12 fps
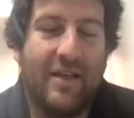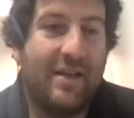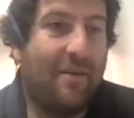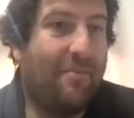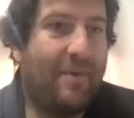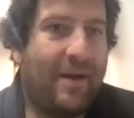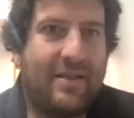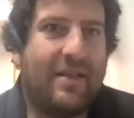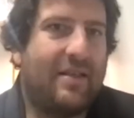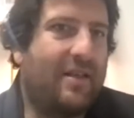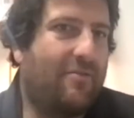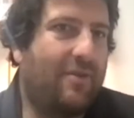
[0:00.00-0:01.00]
the
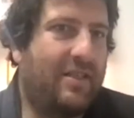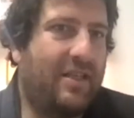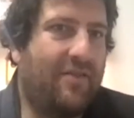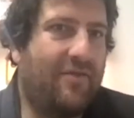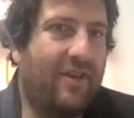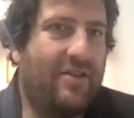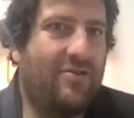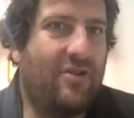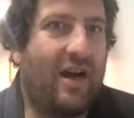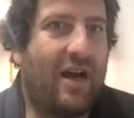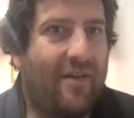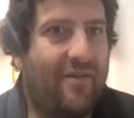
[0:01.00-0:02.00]
amazing thing with tv is you
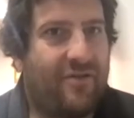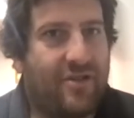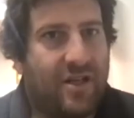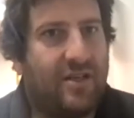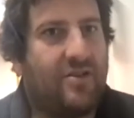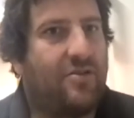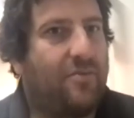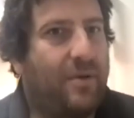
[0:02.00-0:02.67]
have a chance to